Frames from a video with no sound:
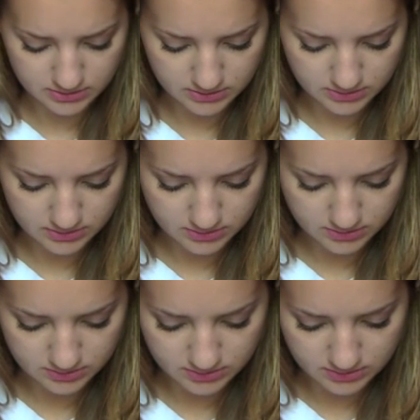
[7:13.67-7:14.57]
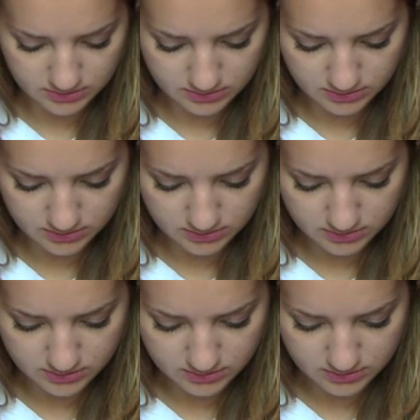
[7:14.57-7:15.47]

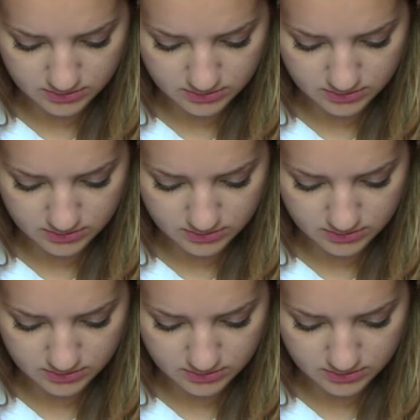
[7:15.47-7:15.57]
(silence)